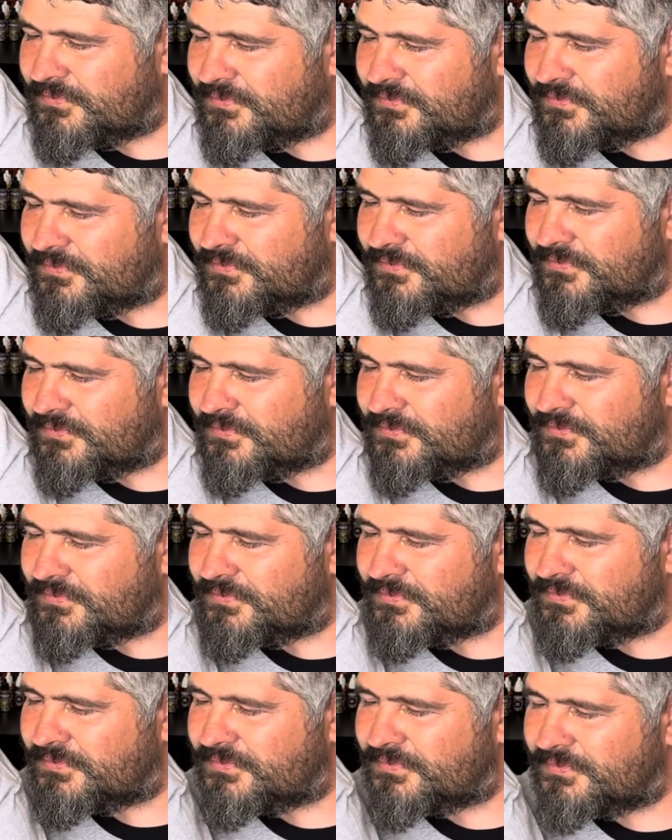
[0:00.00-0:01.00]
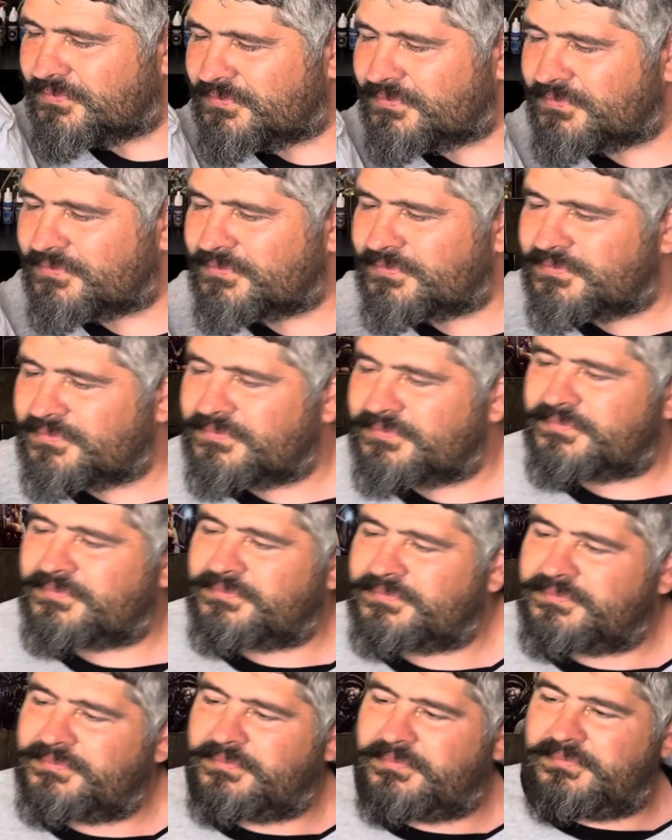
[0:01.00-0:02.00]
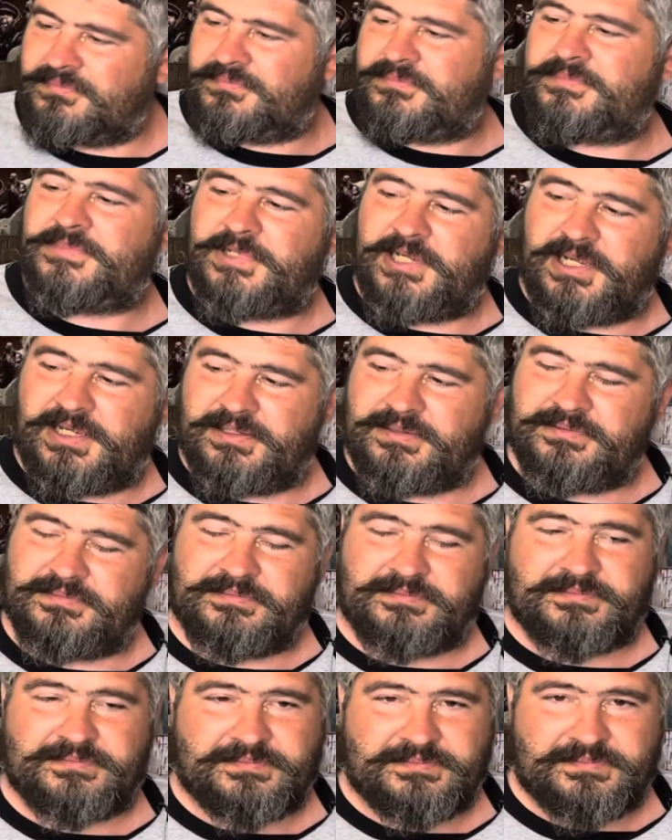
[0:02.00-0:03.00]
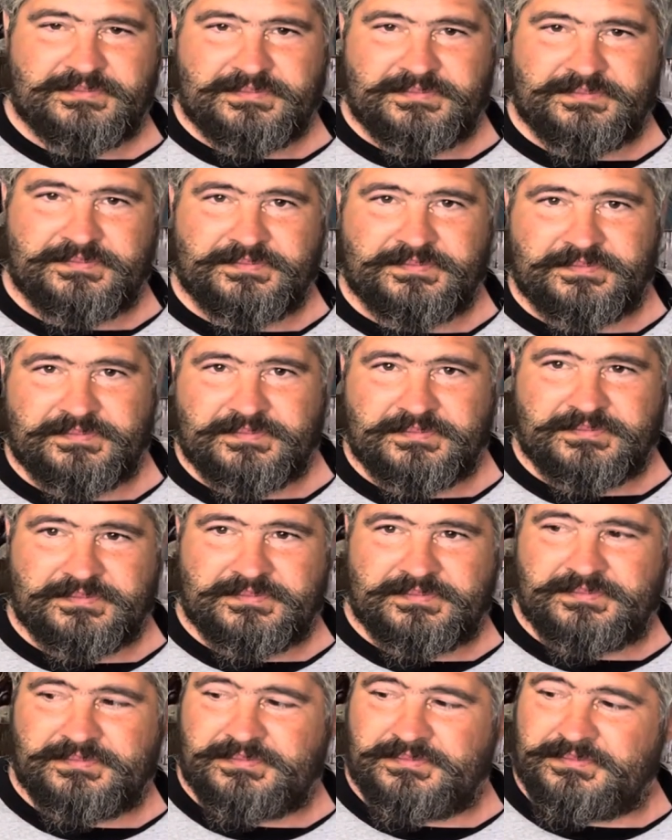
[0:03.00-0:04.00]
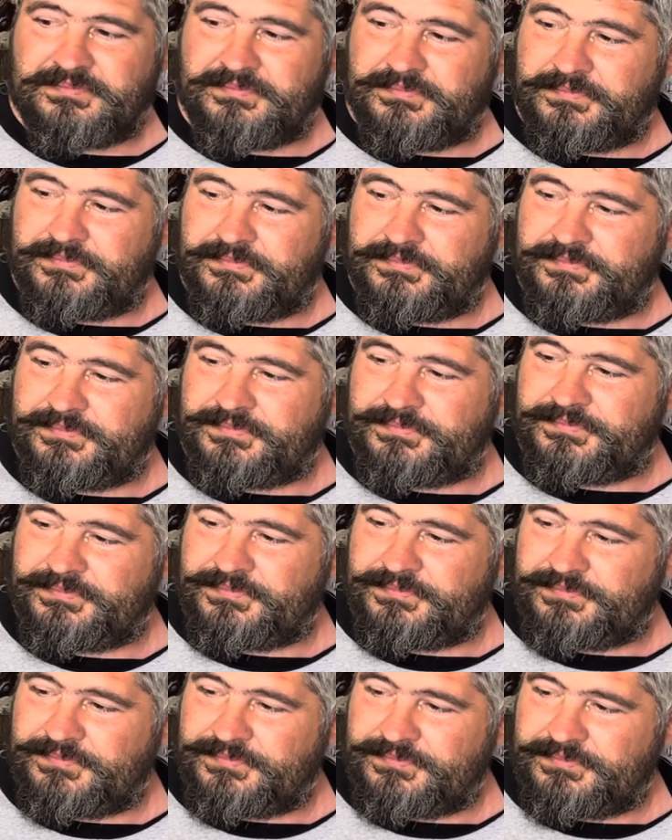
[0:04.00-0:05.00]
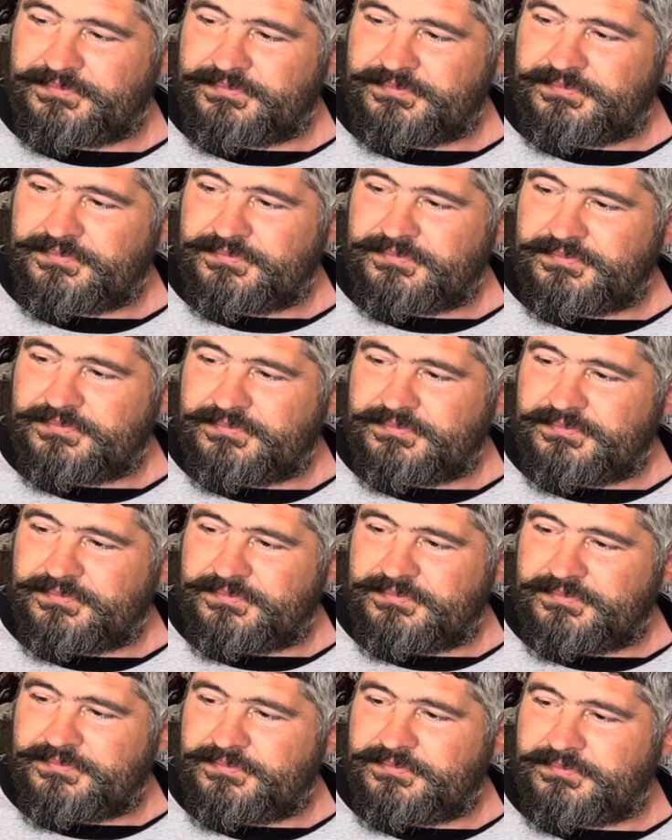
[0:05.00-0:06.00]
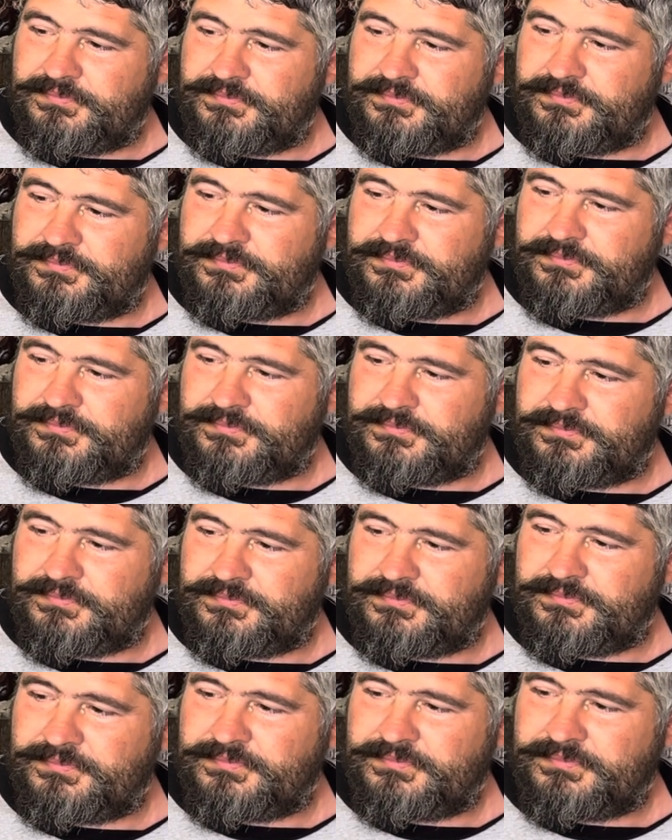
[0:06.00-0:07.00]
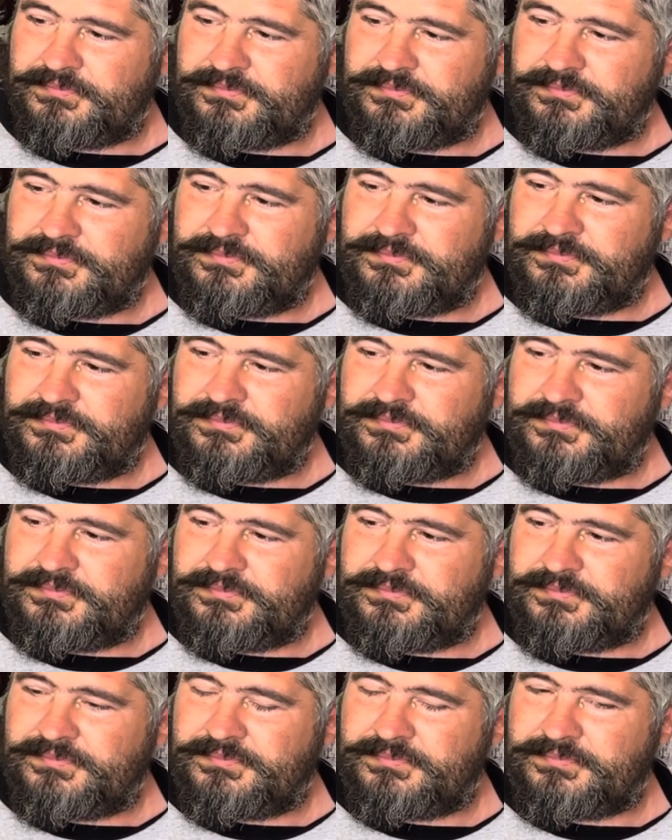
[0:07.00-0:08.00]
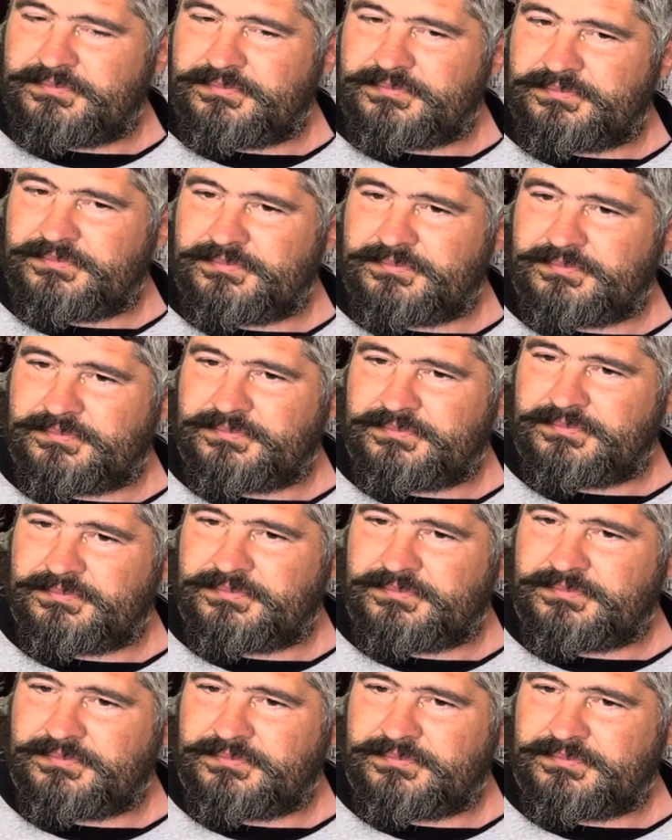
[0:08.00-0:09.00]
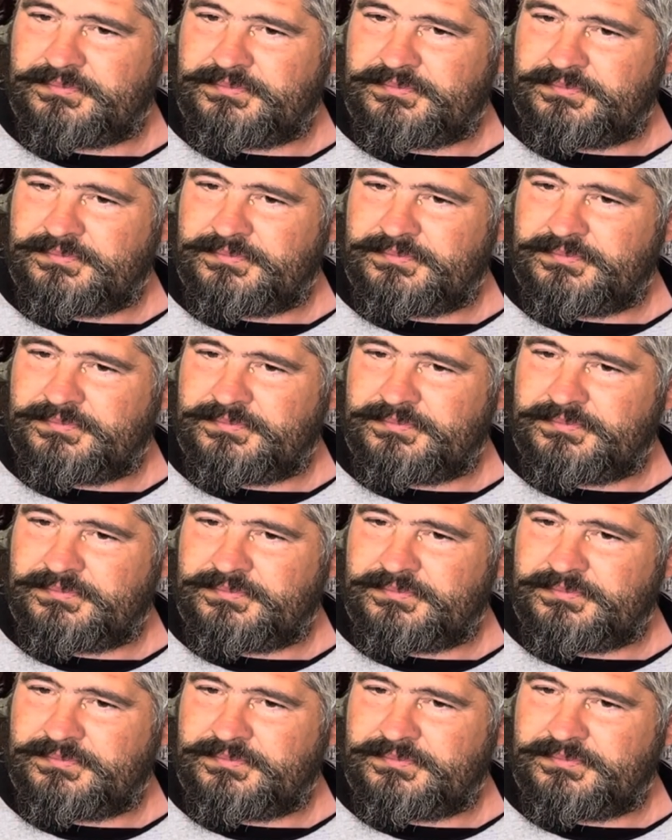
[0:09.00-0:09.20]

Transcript: Brambler Tooth, right? All right, you ready? Listen. Brambler Tooth is a unique hero, a beast, confident, small 4.